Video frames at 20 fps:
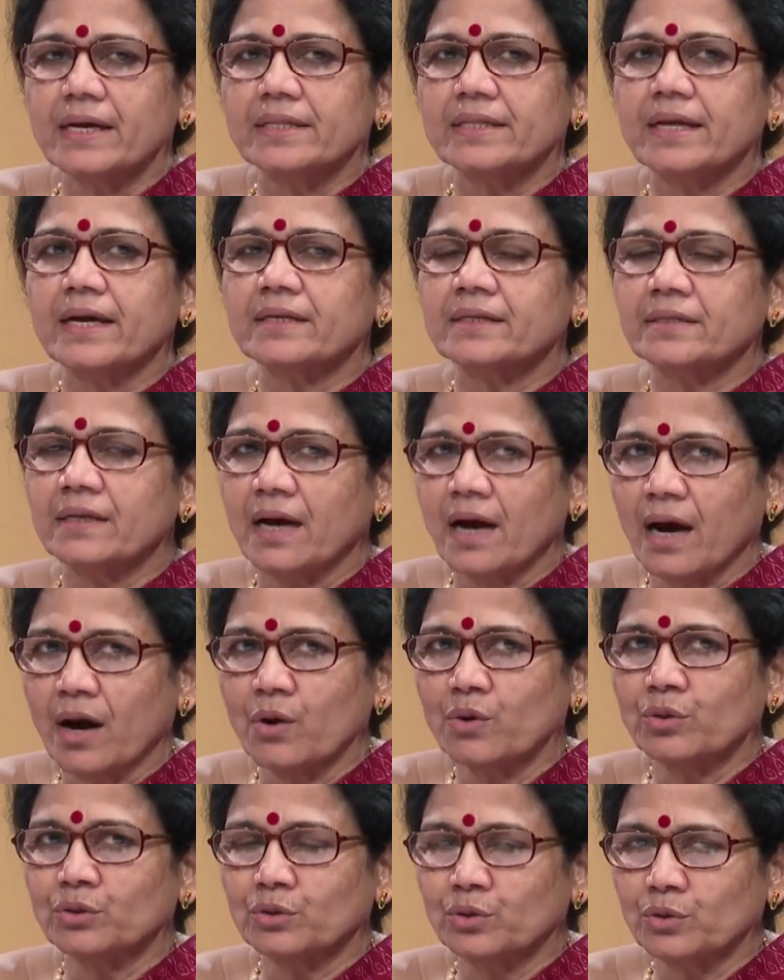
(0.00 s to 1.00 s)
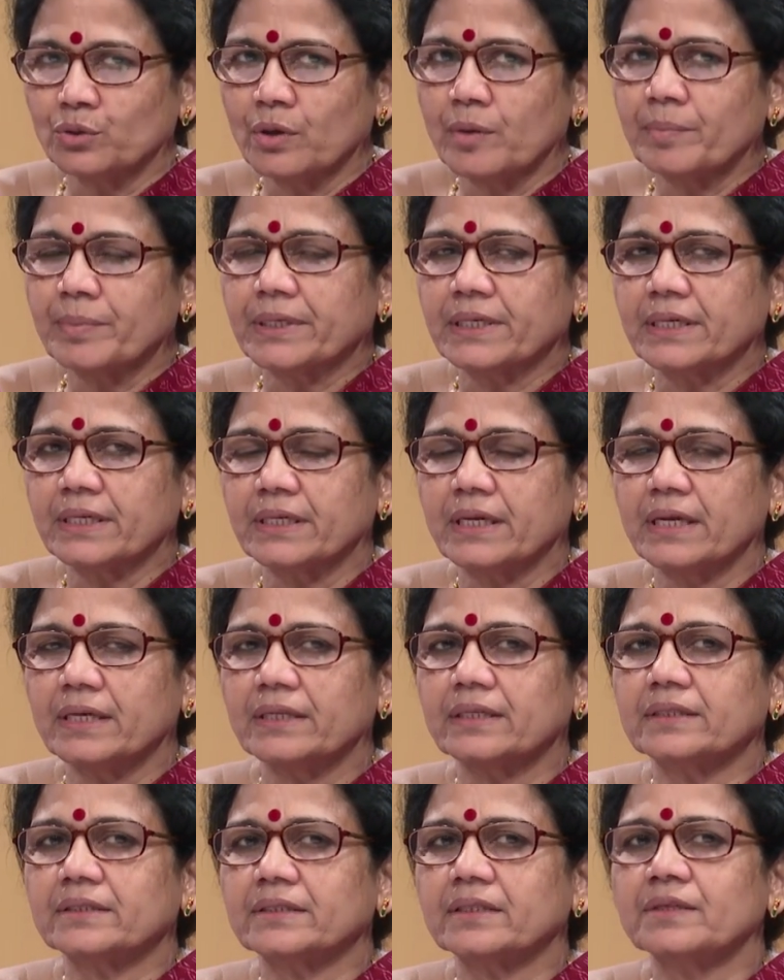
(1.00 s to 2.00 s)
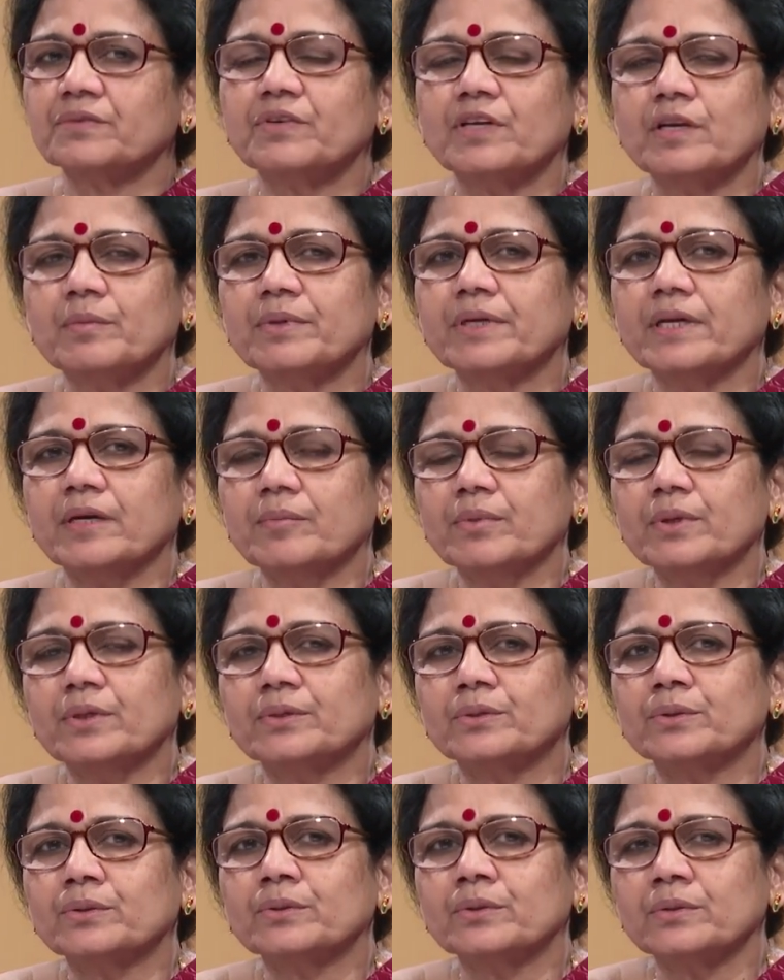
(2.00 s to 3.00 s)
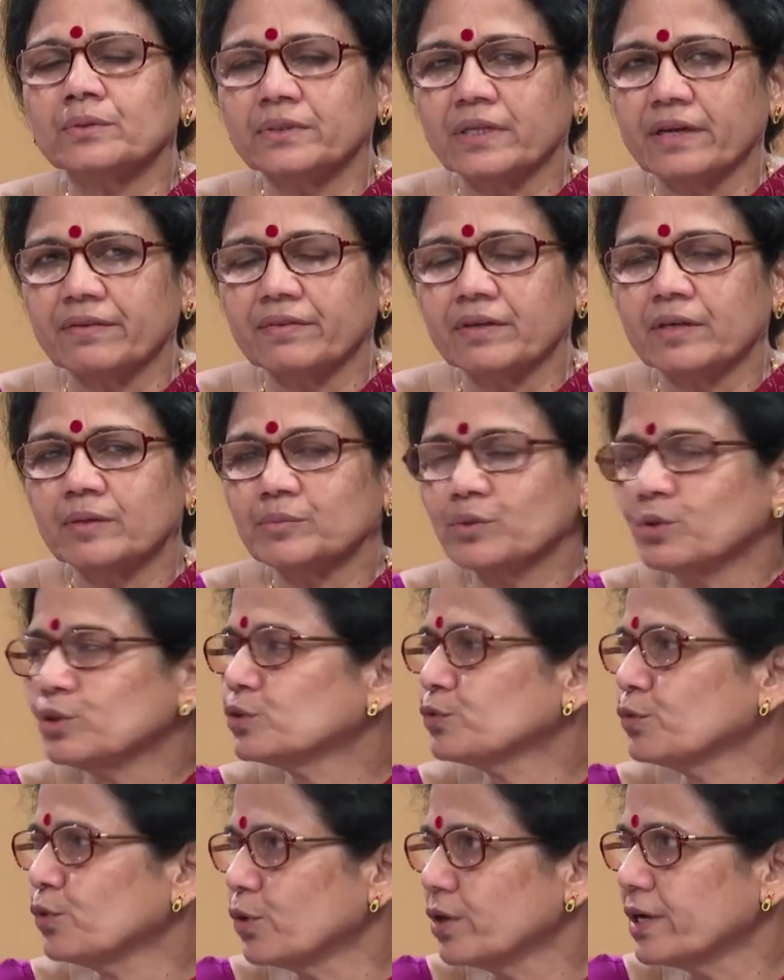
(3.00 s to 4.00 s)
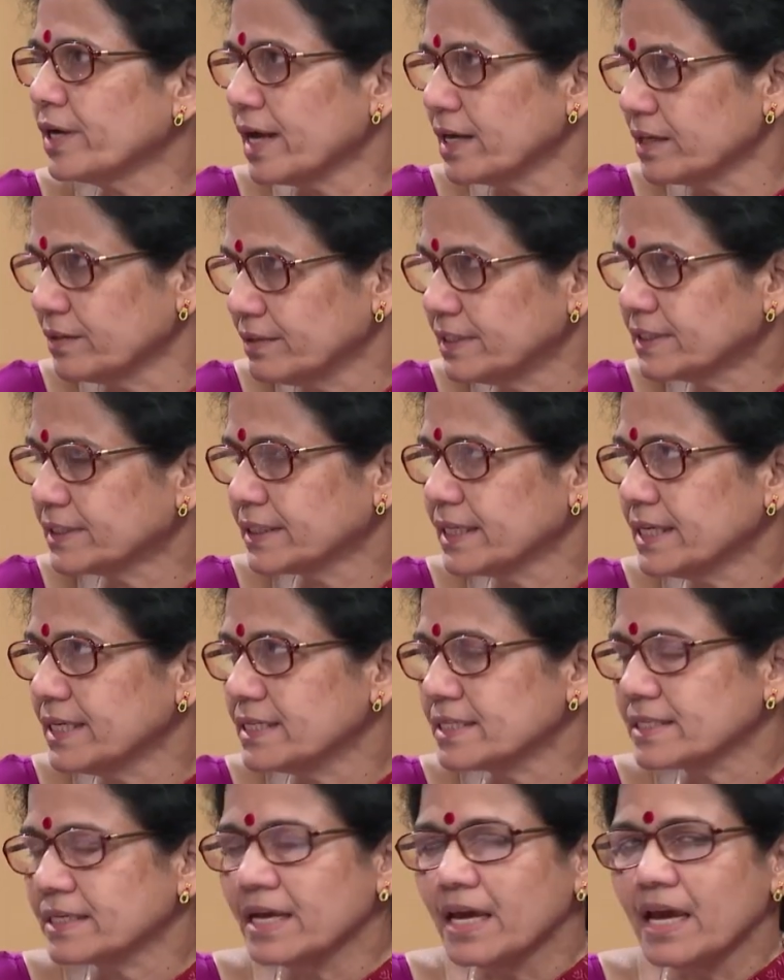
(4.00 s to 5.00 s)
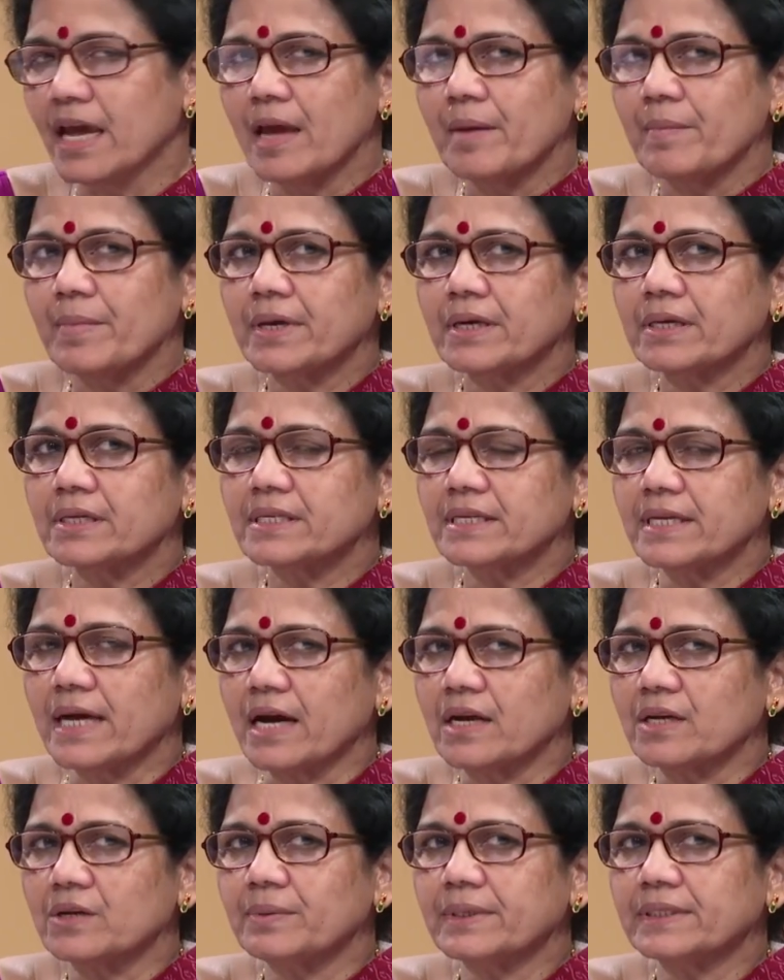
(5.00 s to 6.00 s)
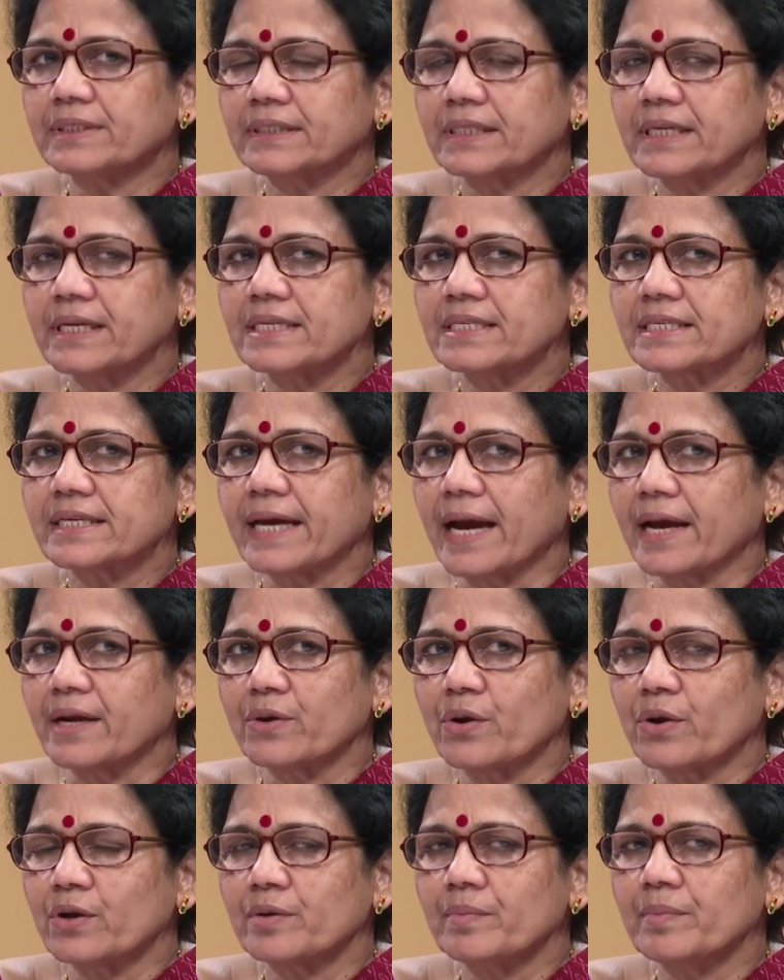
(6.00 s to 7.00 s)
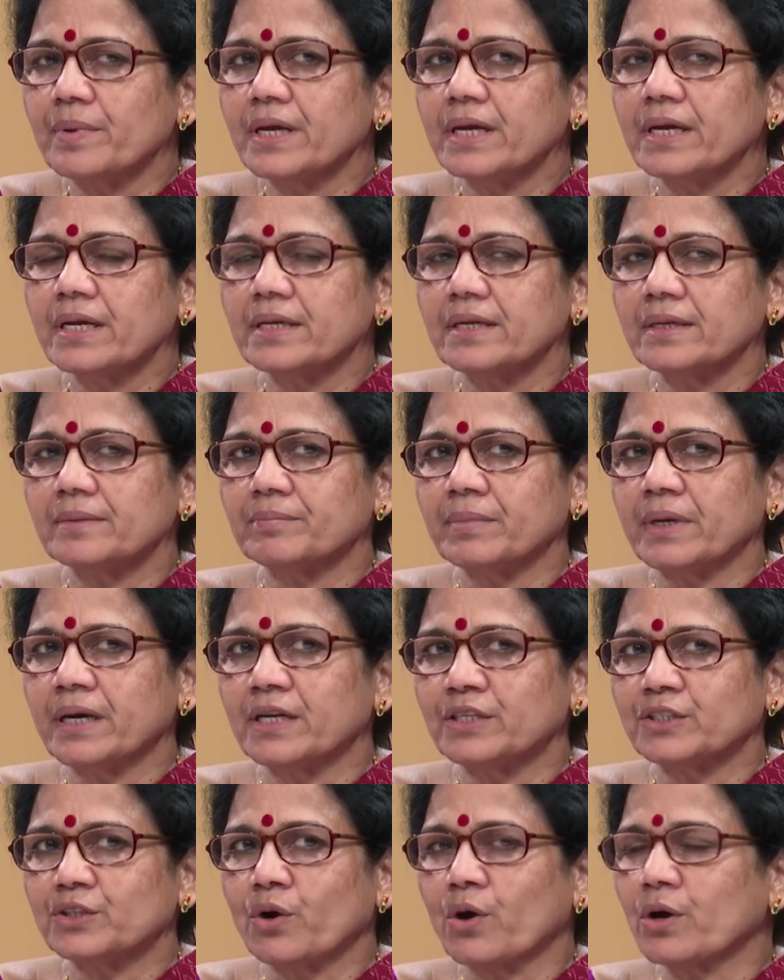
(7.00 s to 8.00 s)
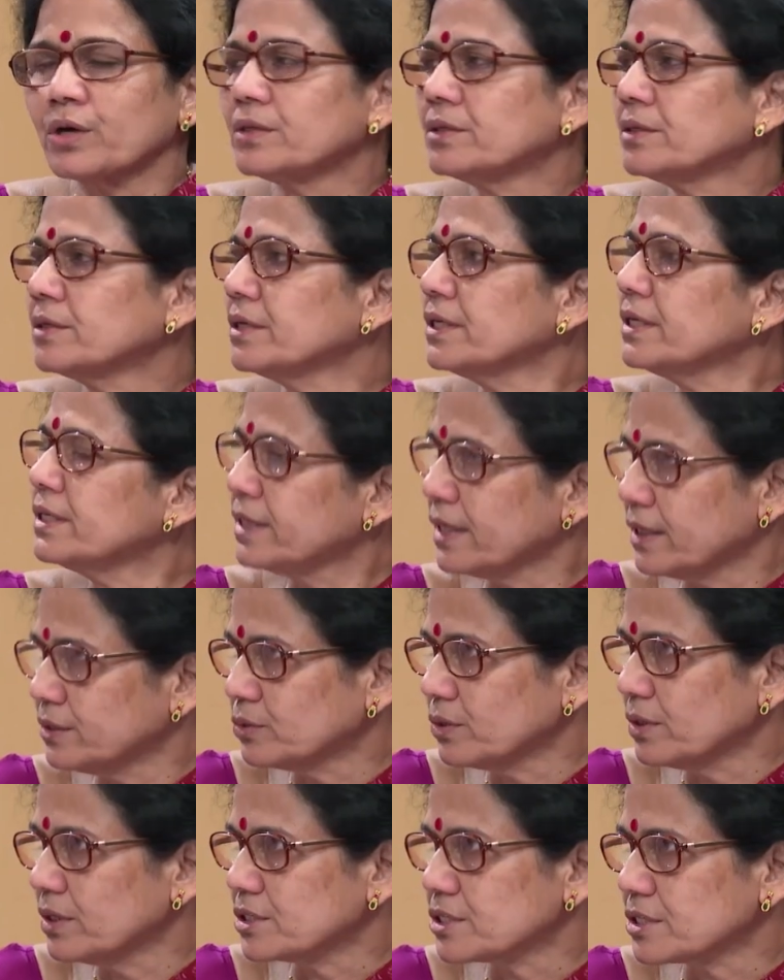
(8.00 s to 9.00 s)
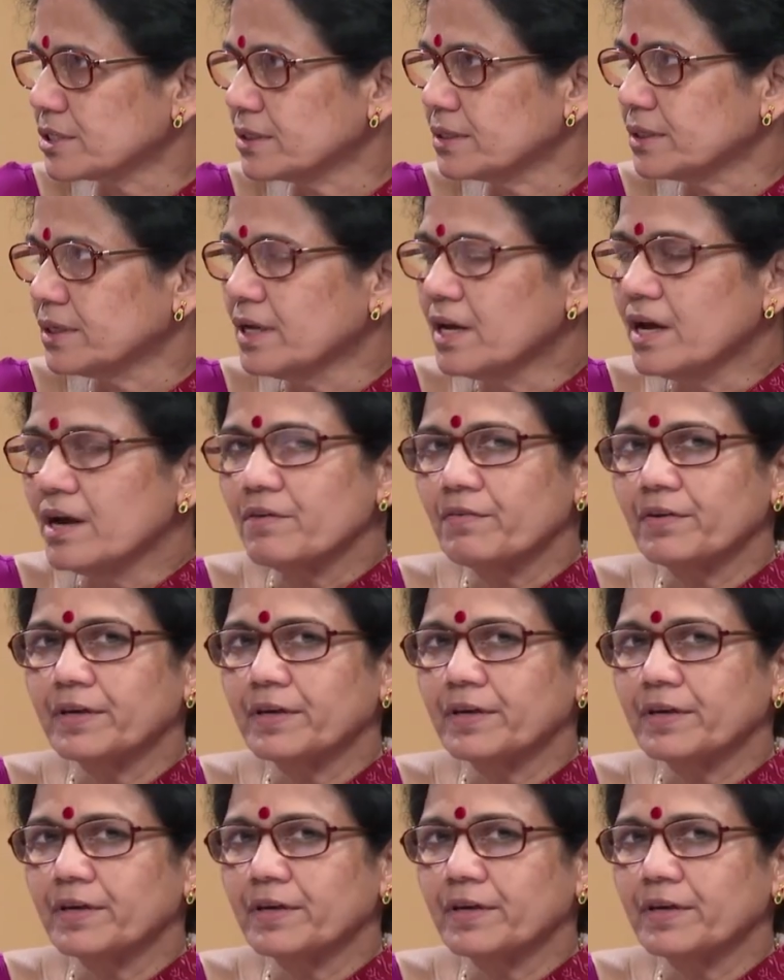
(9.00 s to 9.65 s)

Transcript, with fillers: that how through a particular lesson we will be able to develop those four language skills because language skills cannot be uh, taught uh, in isolation separately.